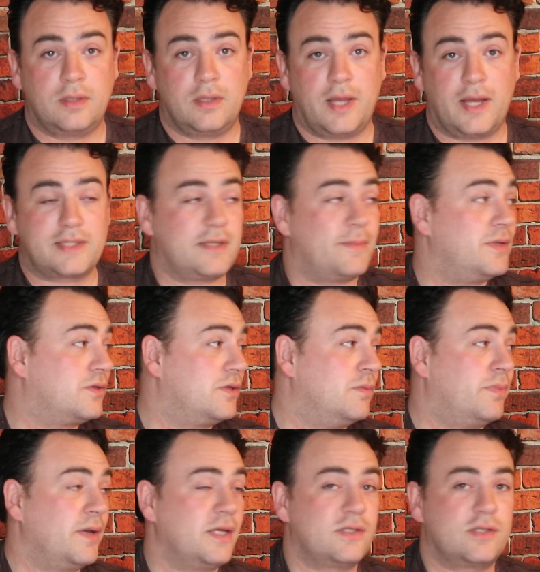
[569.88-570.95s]
except into the
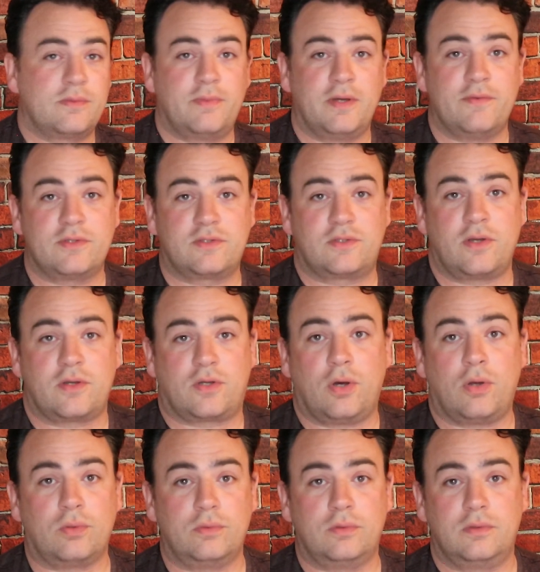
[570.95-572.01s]
beach, but it was so
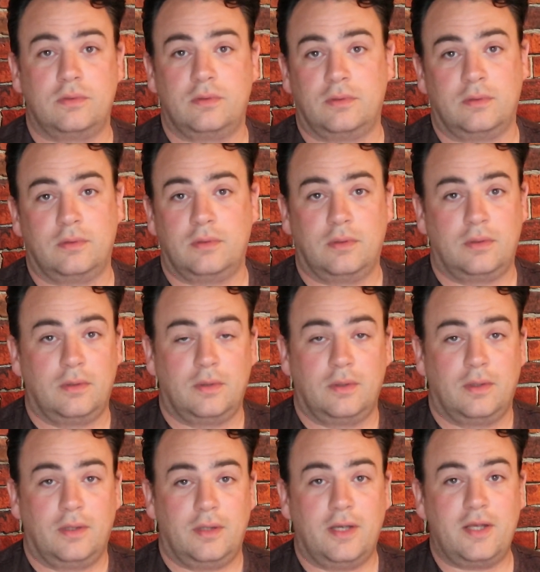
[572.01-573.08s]
cold, and
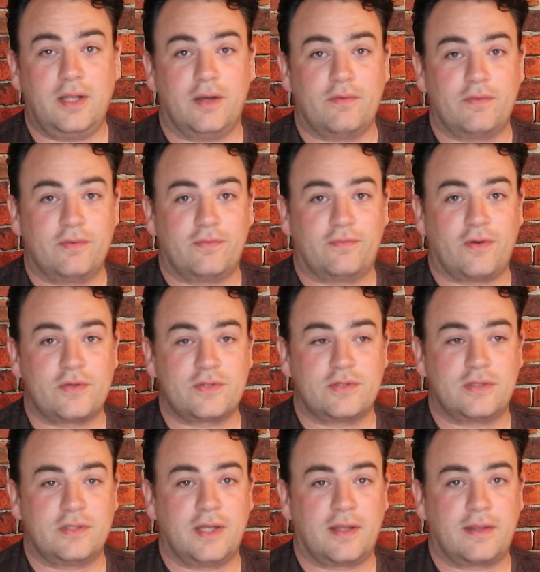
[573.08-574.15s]
we would have frozen to
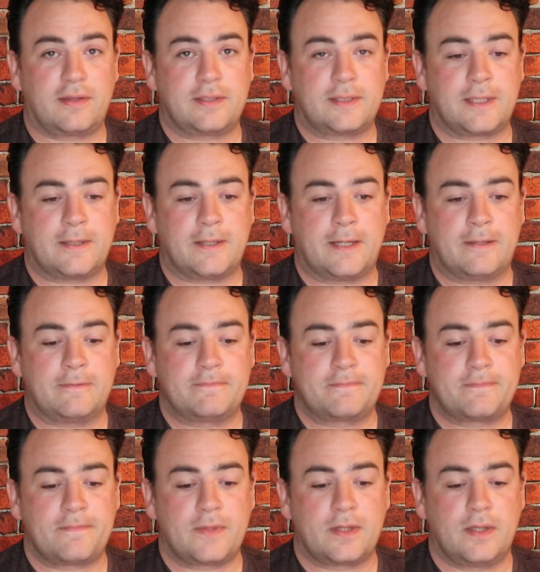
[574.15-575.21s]
death. So
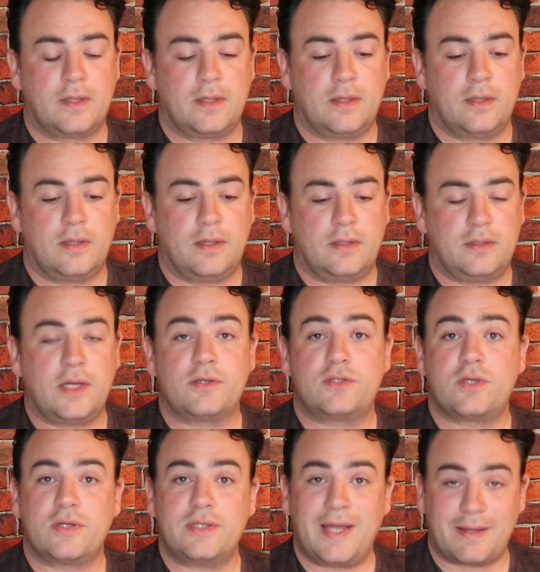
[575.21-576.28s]

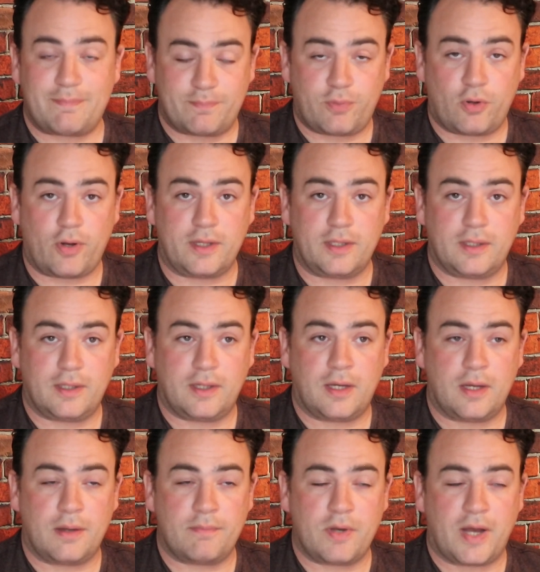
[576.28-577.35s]
so at that point,
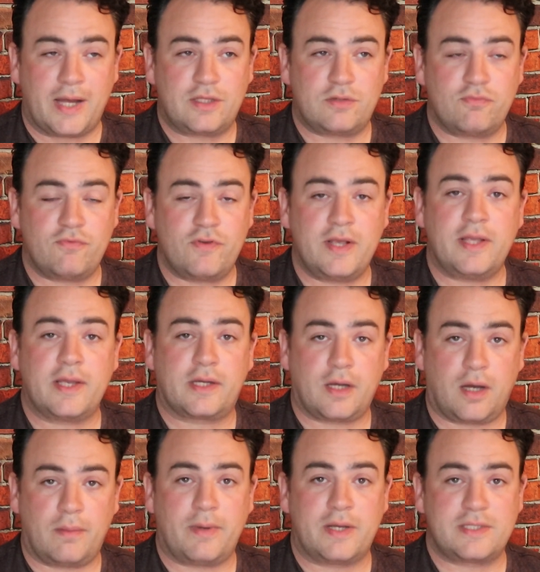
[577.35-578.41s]
I had to really
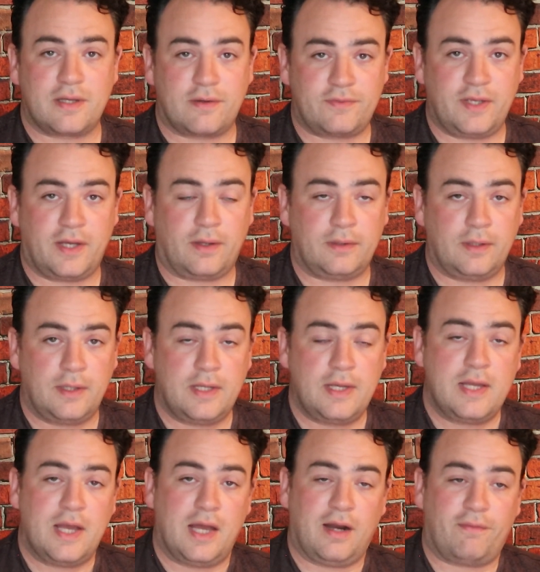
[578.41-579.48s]
calm myself down,
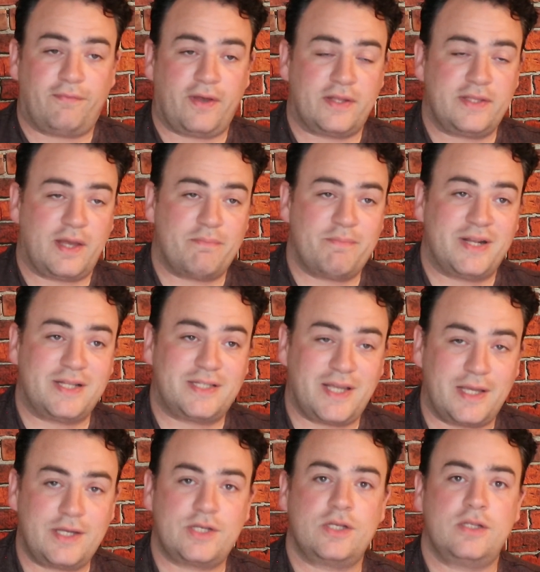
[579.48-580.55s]
and I found that
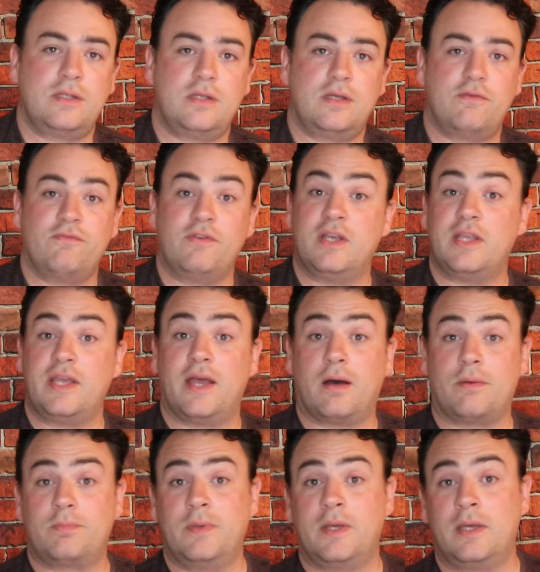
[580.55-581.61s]
meditation really
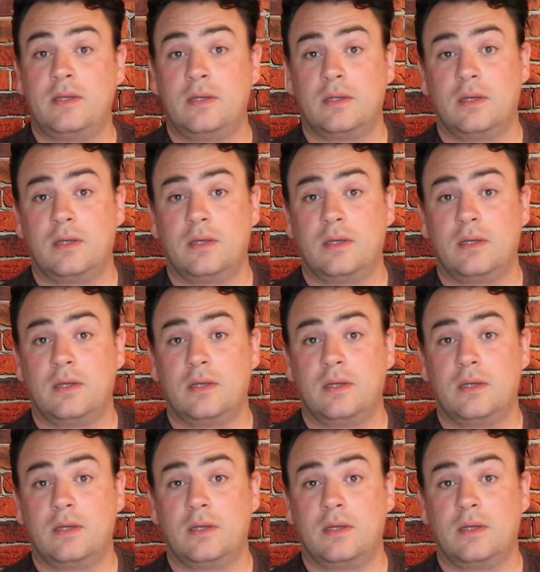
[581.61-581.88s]
helped me.